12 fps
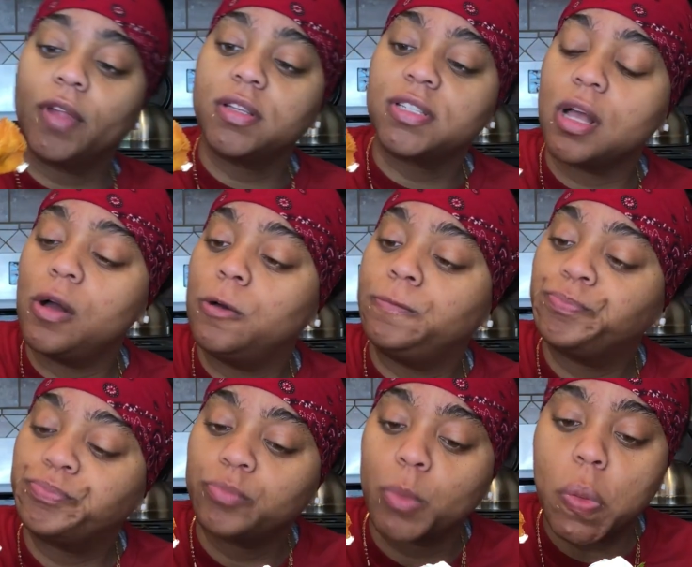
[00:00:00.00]
so
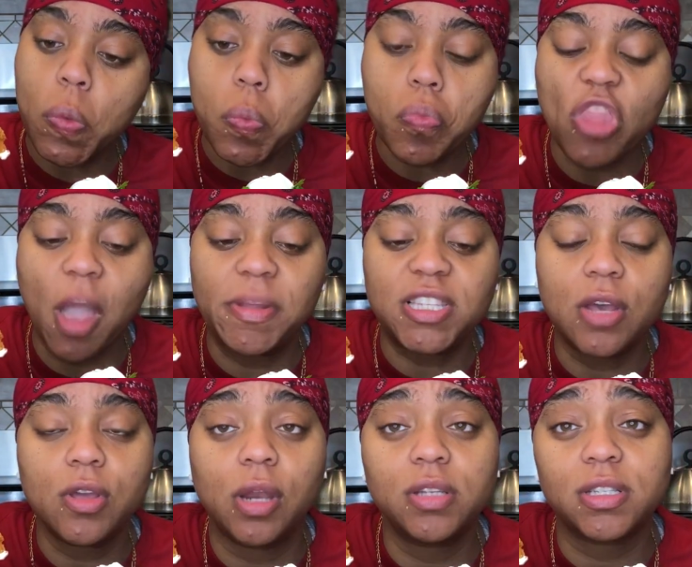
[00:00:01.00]
I'm gonna tell
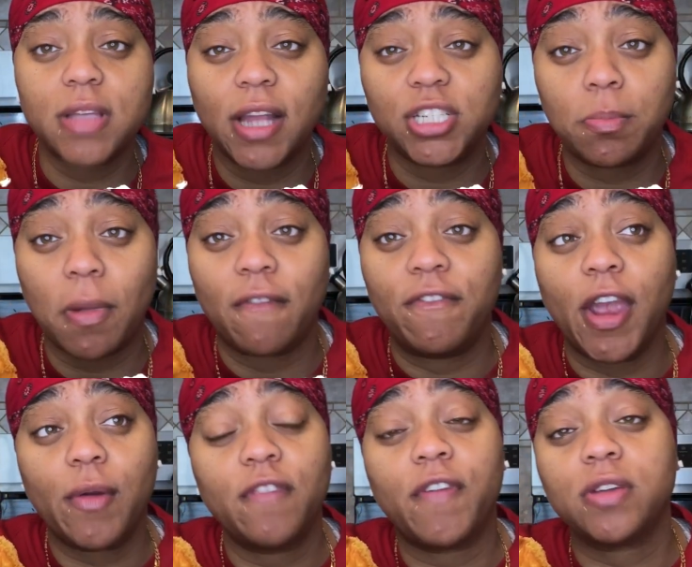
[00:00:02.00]
you, this is actually my
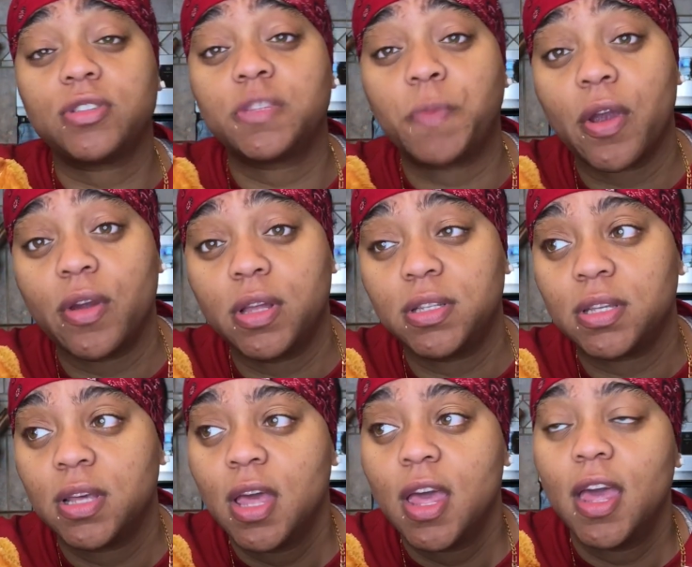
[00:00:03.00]
very first experience
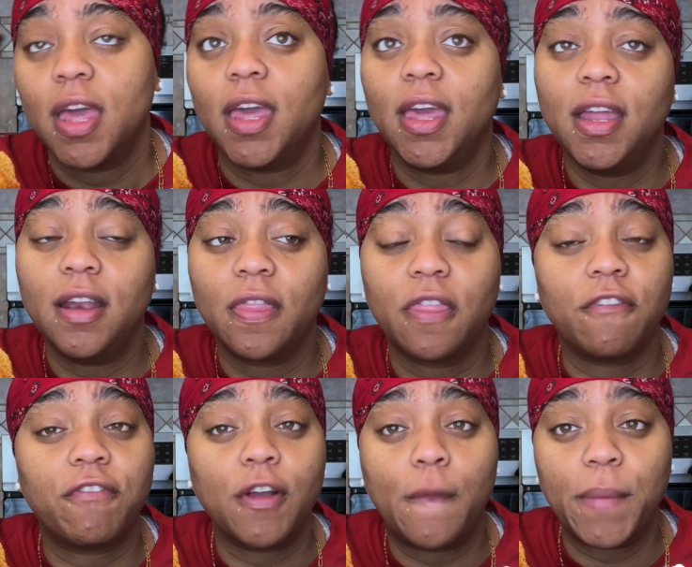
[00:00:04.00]
in the
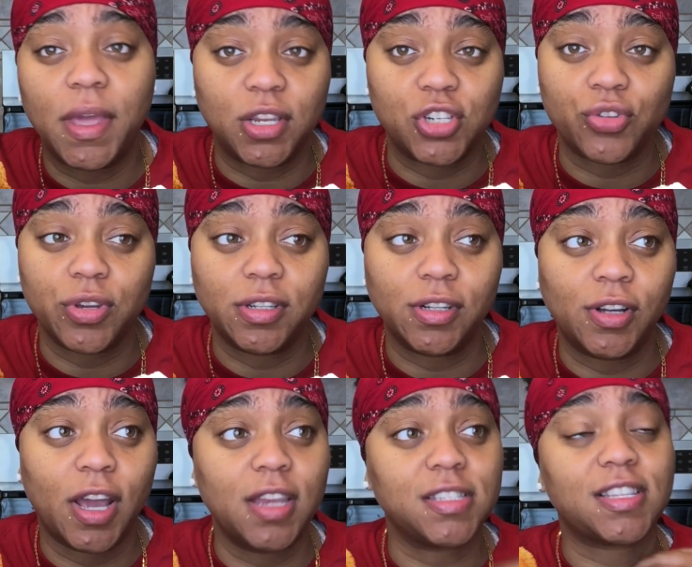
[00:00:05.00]
film industry.
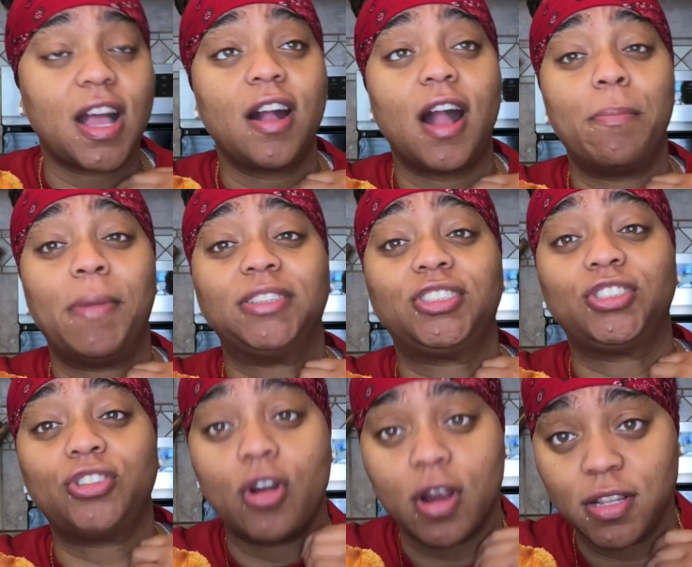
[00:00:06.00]
Okay, this is how I got my
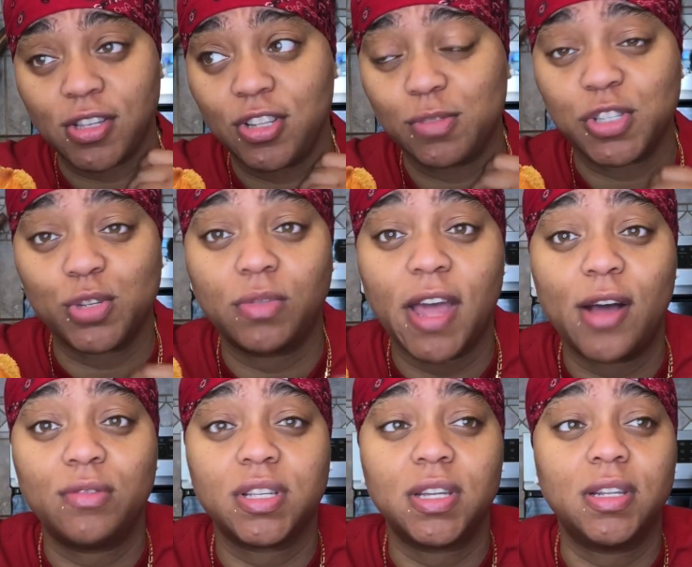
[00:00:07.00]
start. So this was
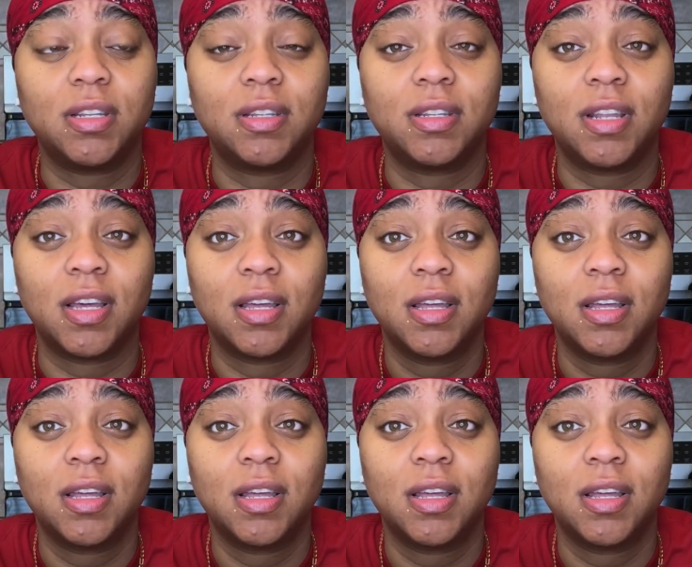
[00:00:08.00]
2011,